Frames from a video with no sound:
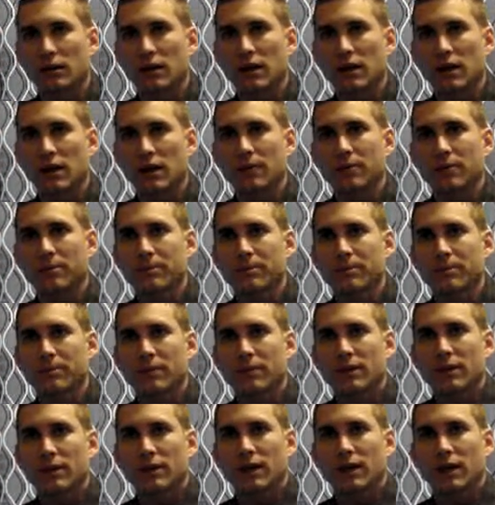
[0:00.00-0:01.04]
Again,
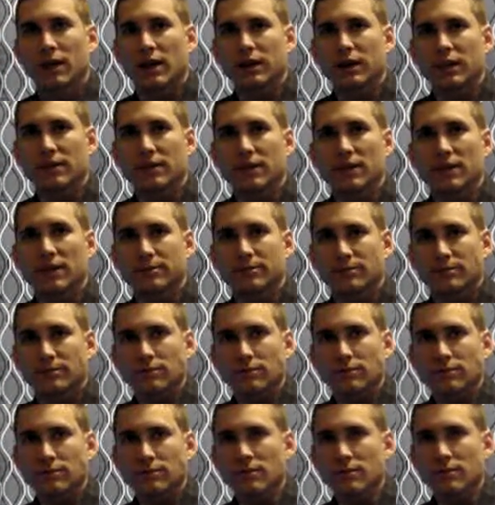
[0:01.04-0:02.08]
the idea
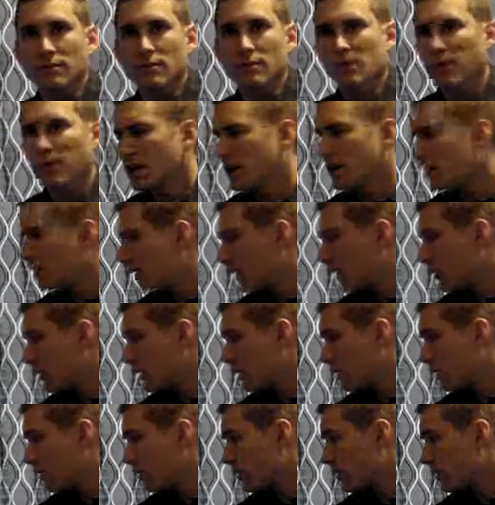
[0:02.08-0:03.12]
is that
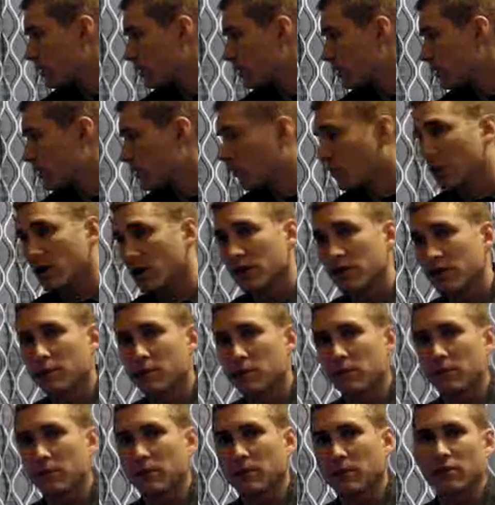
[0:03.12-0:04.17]
people don't want to
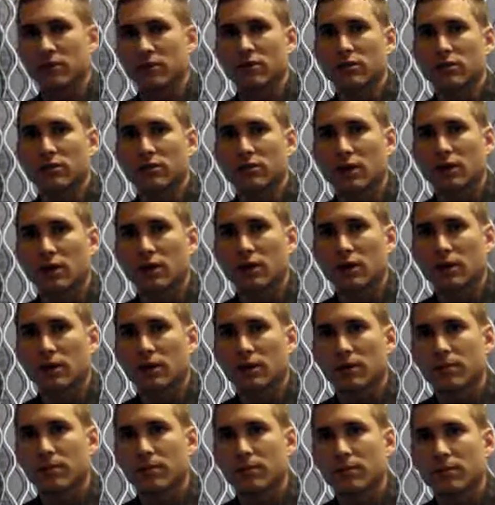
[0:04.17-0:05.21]
be measured.
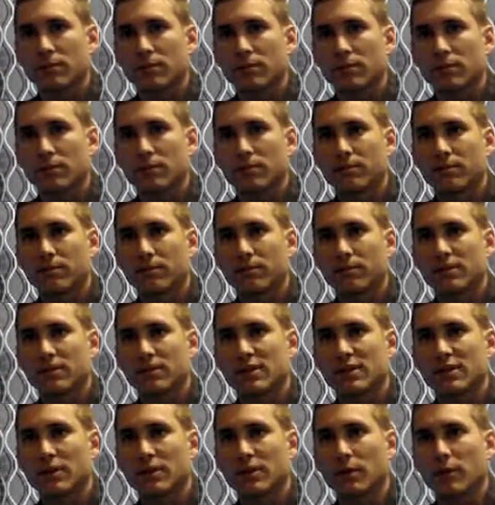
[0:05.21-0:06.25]

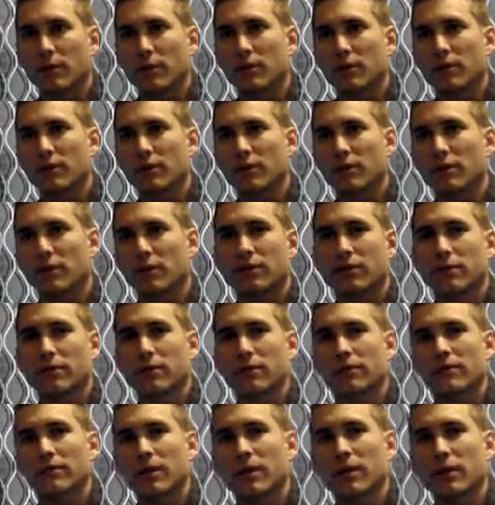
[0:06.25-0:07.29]
So they're
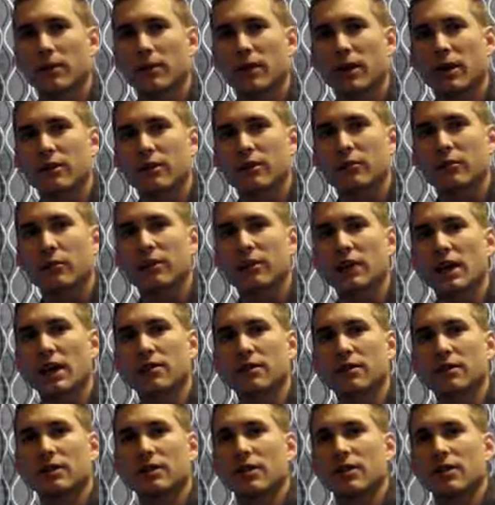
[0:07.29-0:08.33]
finding the balance of what the
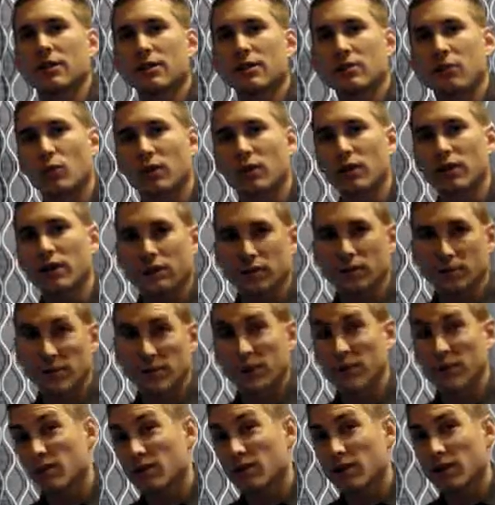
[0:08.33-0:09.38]
advertisers want to
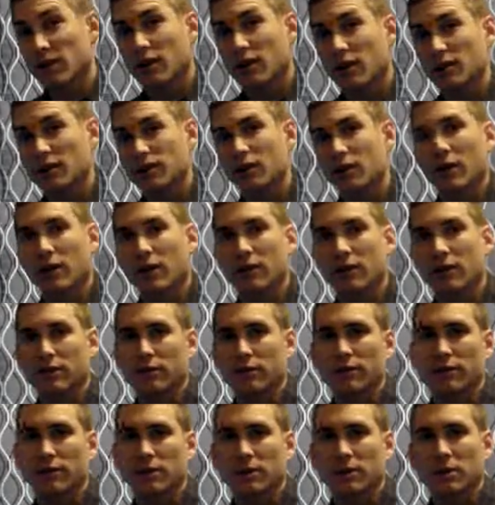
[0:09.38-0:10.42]
measure the audience, and the audience
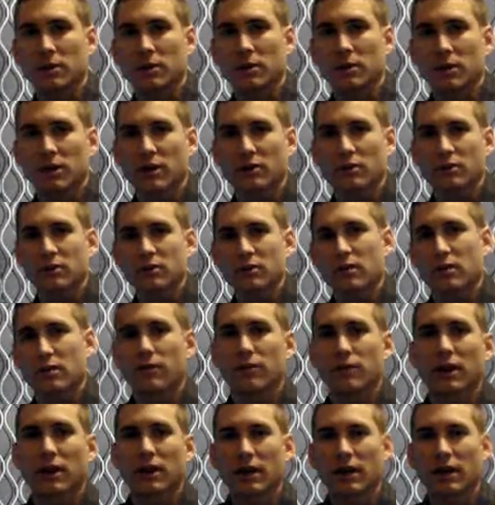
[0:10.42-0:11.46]
doesn't want to be measured. So they're
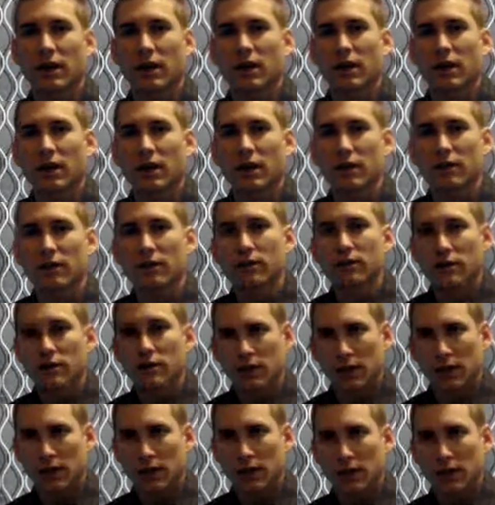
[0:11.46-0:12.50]
finding that balance,
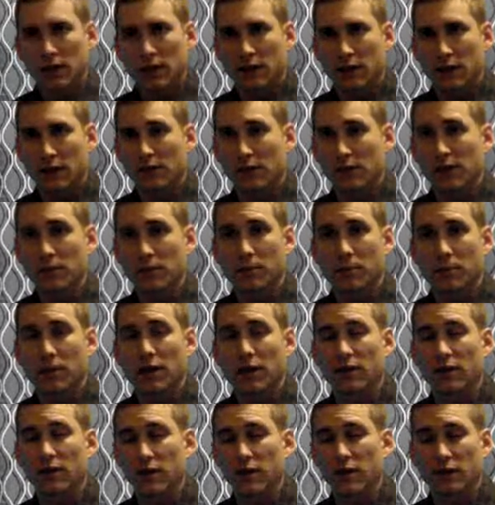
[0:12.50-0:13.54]
and that's going to
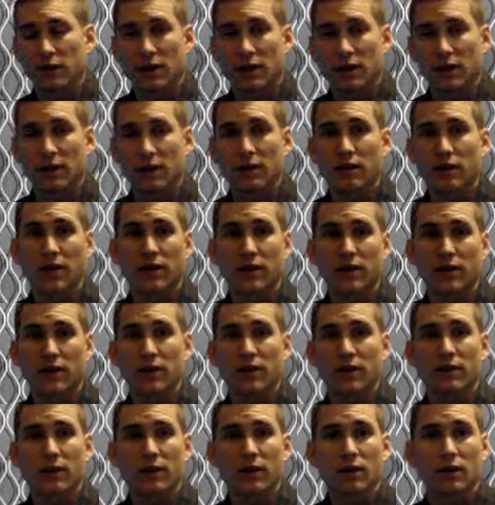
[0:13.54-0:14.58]
depend on the sign, the
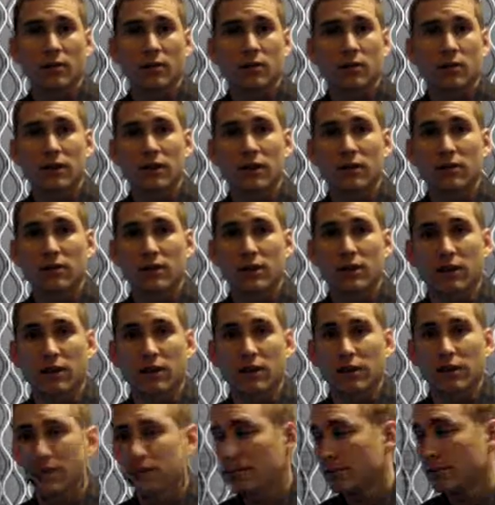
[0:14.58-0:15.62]
advertising company, and everything
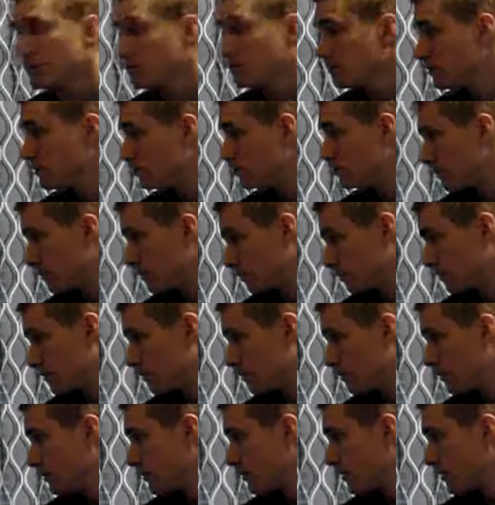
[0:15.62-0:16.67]
else.
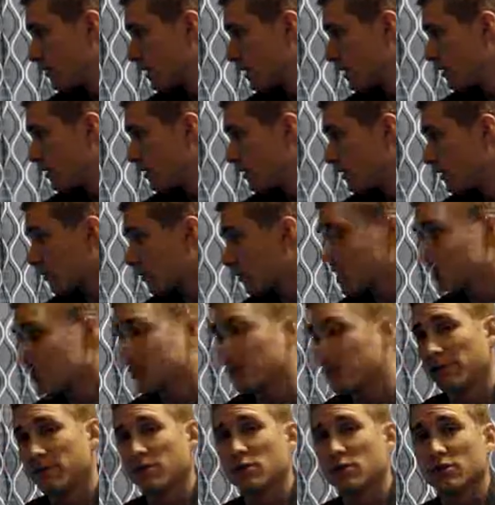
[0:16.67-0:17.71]
So what's
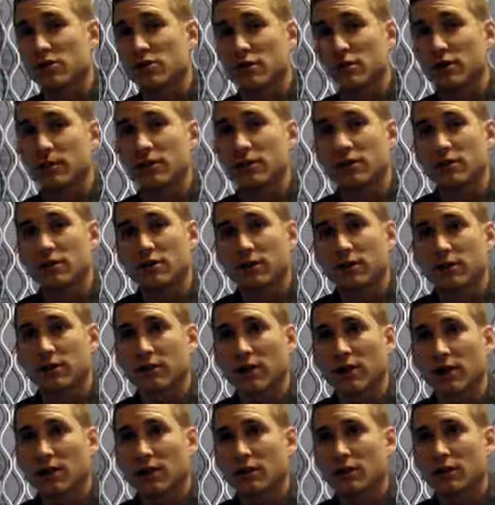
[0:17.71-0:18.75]
the future of digital
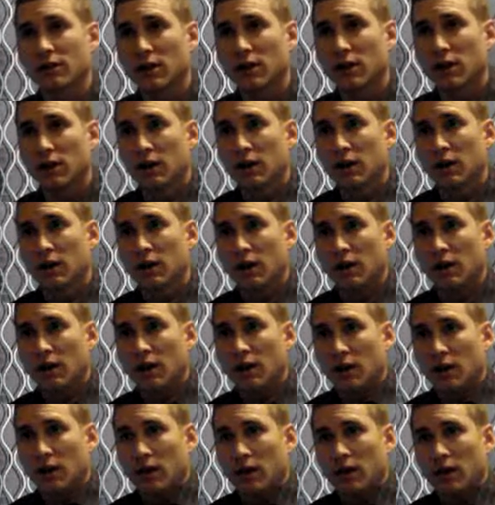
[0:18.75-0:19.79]
signage?
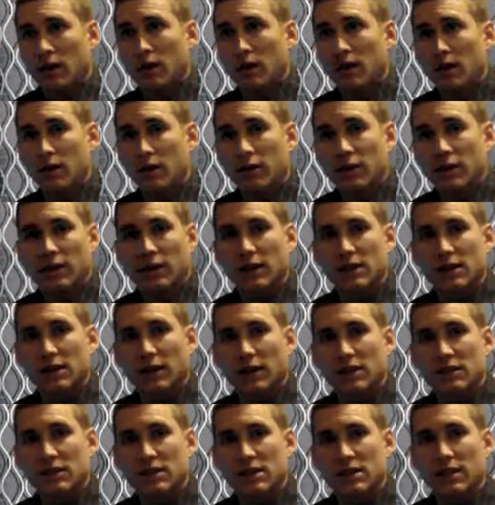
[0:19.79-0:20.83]
Like all
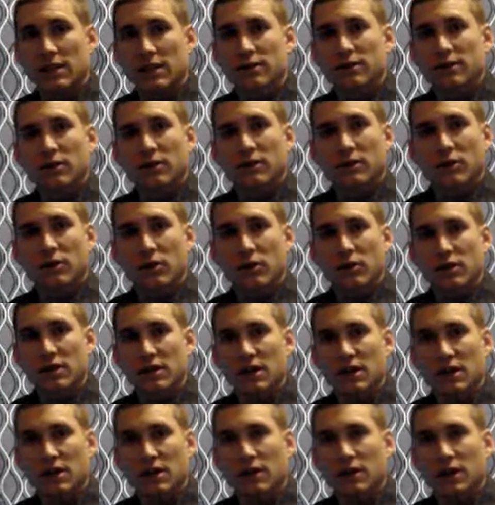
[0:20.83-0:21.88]
technology, it's still
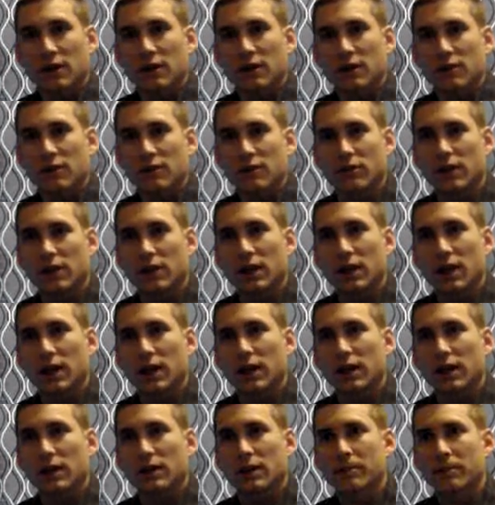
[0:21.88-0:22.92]
emerging, and it's going
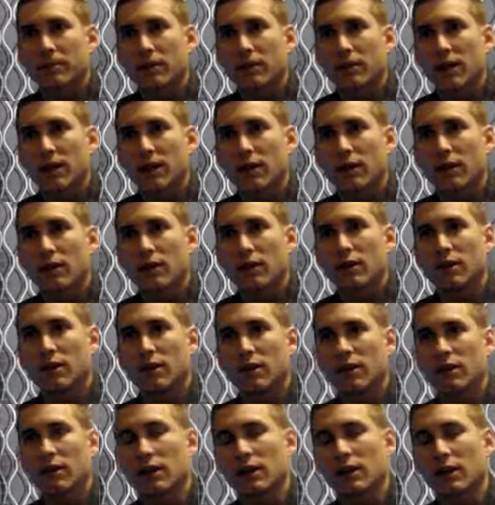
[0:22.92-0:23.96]

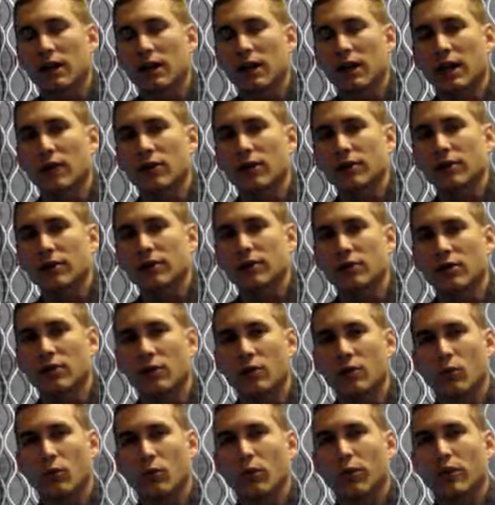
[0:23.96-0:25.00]
to kind of
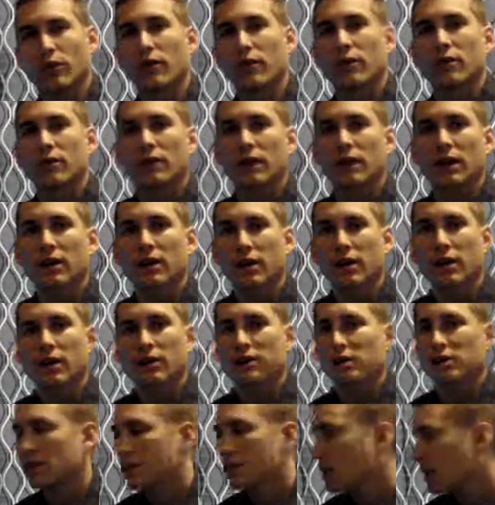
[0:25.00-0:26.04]
grow with other
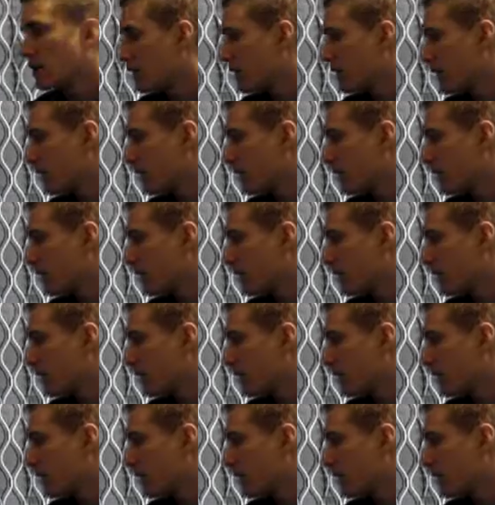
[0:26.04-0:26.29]
technology.